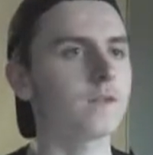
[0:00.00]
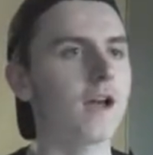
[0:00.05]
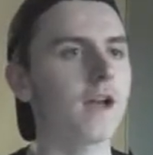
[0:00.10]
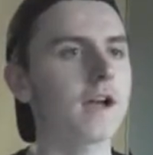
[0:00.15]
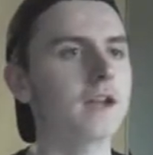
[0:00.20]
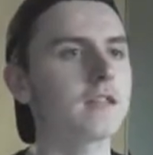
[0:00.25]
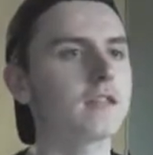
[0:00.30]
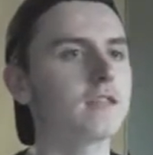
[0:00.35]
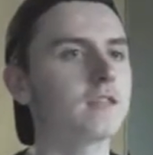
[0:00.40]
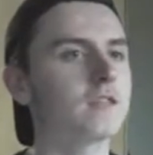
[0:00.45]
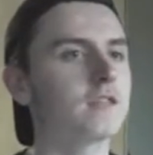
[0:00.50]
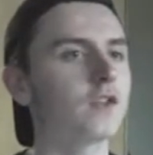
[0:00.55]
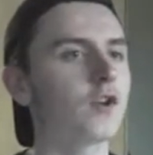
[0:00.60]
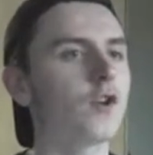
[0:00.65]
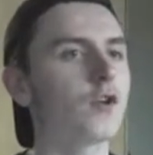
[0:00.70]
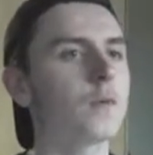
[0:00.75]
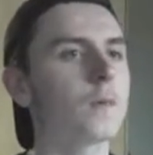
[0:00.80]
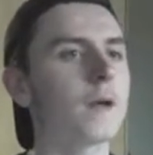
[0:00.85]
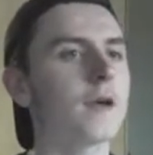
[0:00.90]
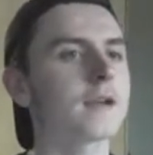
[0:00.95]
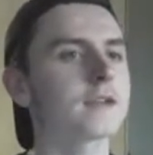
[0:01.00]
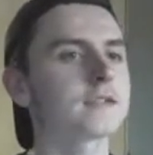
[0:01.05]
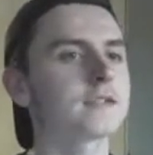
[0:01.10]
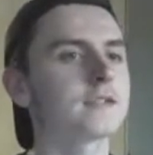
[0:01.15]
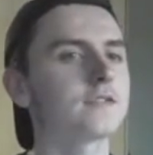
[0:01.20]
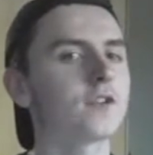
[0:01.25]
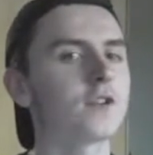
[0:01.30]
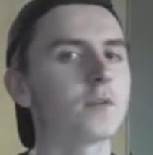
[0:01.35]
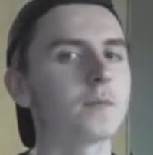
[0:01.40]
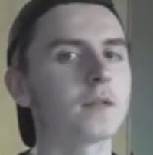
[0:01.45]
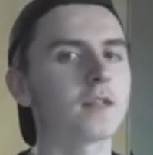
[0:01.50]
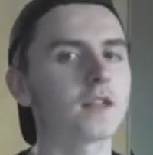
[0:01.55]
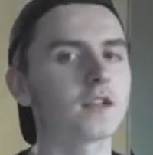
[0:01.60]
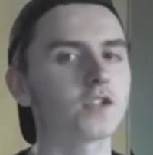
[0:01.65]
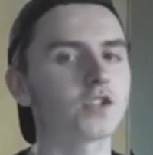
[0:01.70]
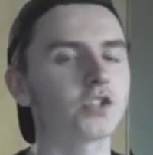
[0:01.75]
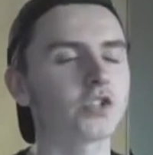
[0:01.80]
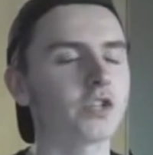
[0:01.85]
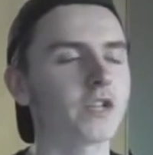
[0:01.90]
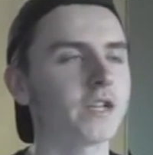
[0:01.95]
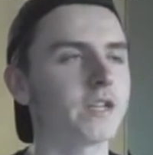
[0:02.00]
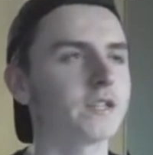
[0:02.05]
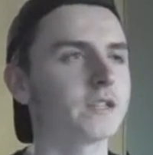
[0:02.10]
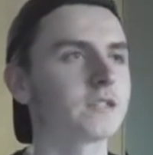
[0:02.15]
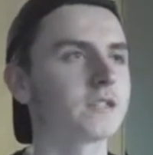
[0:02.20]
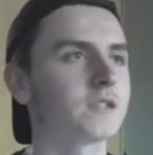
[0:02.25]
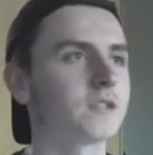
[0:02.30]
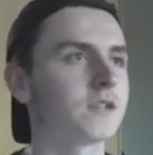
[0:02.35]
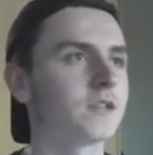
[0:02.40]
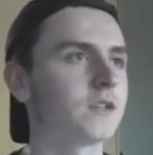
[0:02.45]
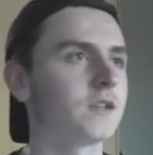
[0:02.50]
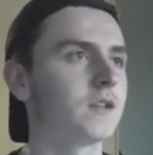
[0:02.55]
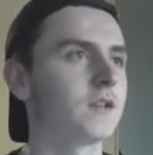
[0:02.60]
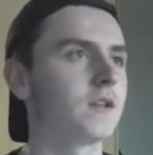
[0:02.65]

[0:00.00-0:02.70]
I can two packs in a row be that shit?